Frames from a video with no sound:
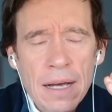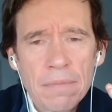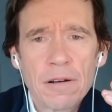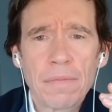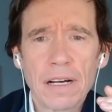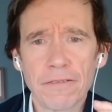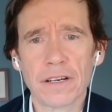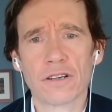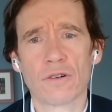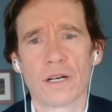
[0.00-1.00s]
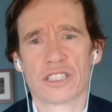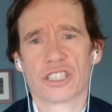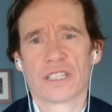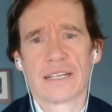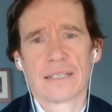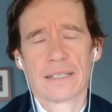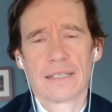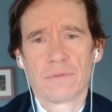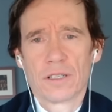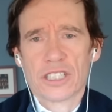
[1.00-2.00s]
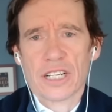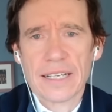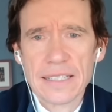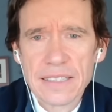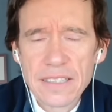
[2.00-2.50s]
And my final question, which I guess